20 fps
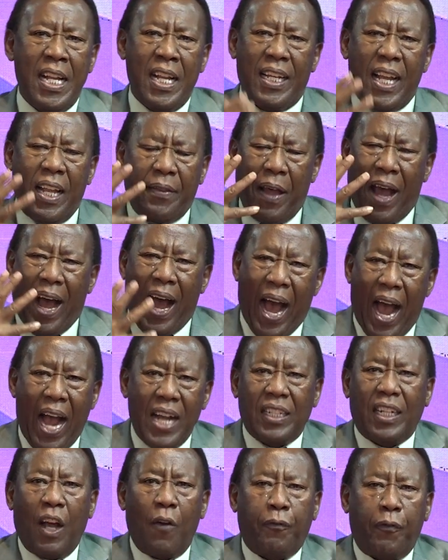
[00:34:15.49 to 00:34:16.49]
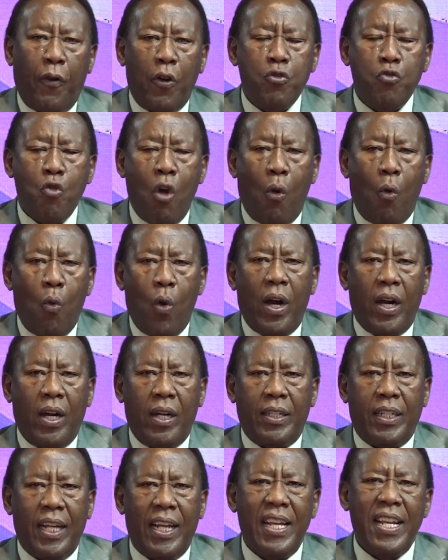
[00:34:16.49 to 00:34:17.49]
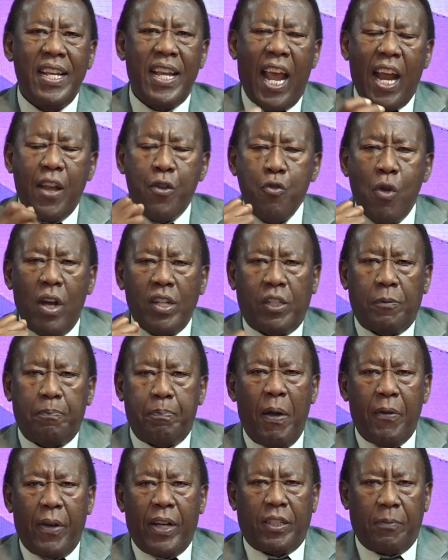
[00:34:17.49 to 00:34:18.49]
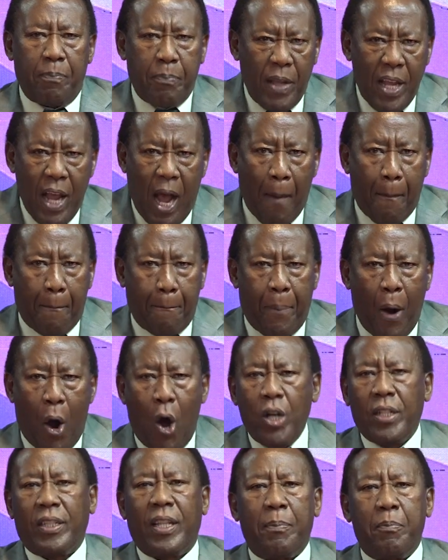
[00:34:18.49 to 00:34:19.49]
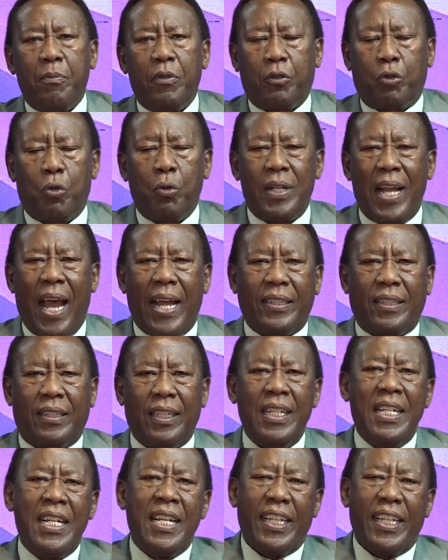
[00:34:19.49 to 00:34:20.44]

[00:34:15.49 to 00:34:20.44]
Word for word: Let the hunger for your word and your spirit be upon them tonight.